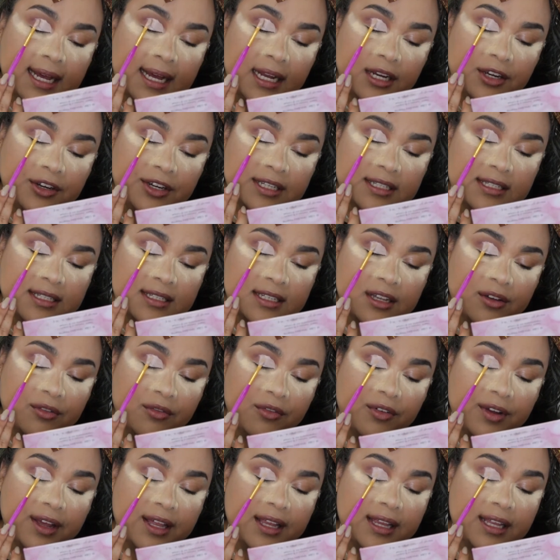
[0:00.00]
Cut creases are
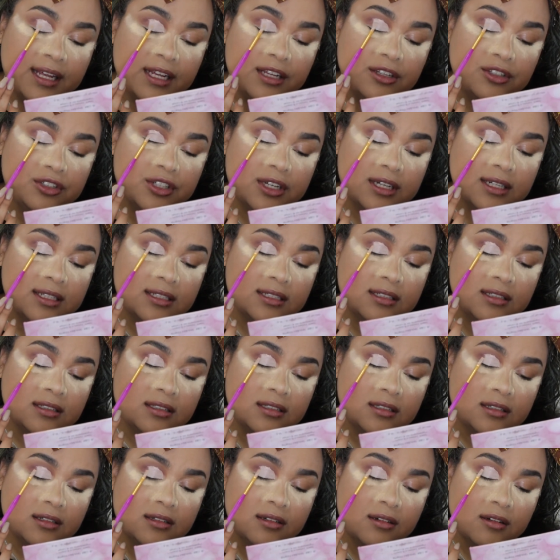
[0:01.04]
really
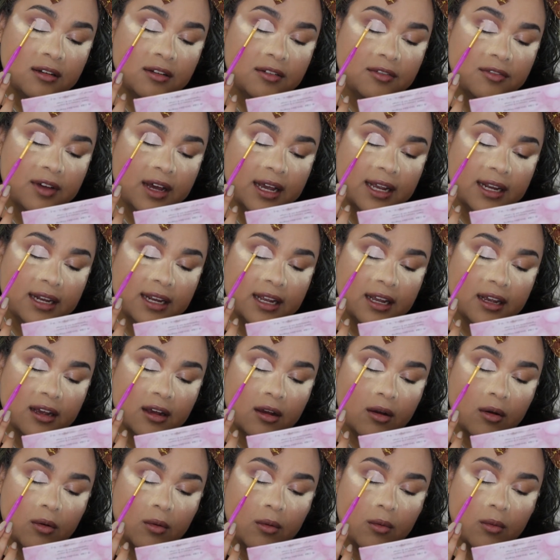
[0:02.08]
just finding
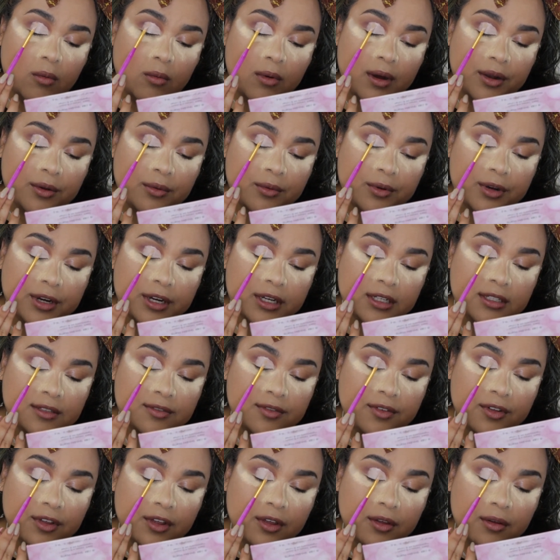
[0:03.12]
what
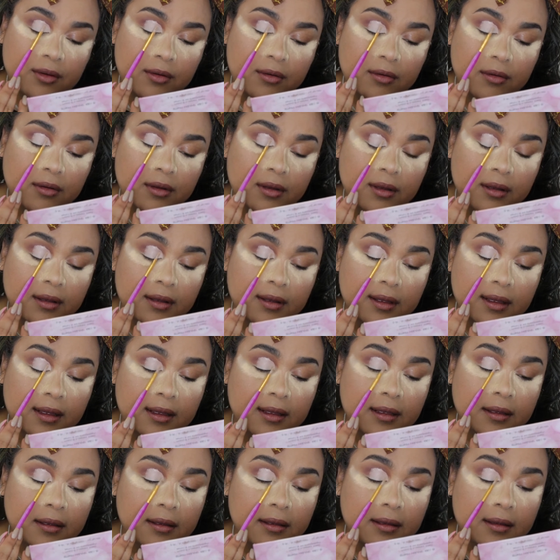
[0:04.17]
works for you,
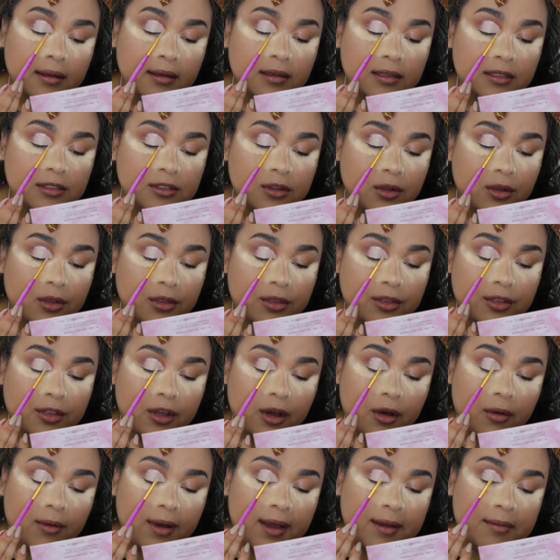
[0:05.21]
because
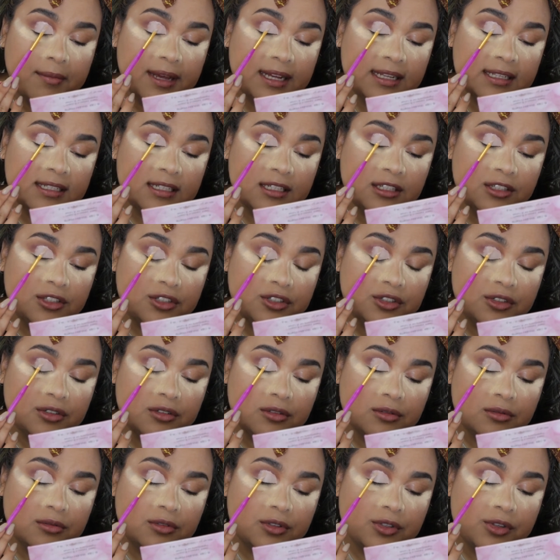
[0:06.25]
although I might teach
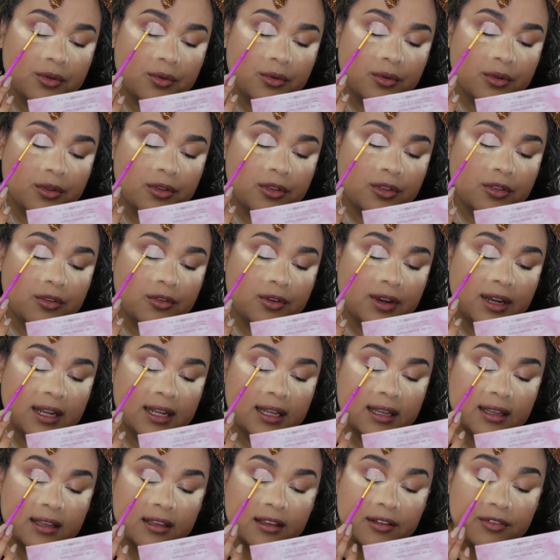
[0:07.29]
you 2 or
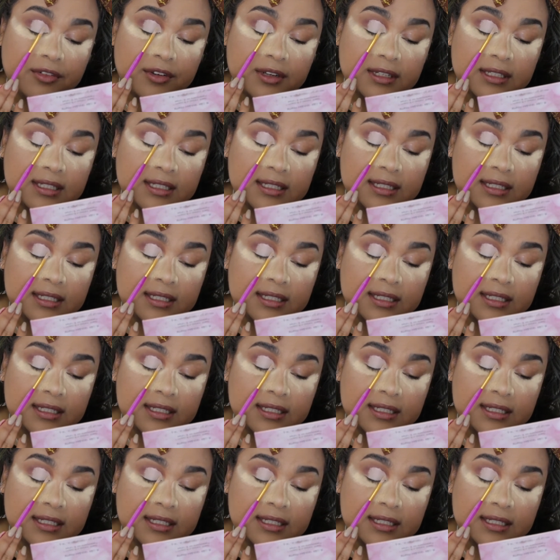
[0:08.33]
3 different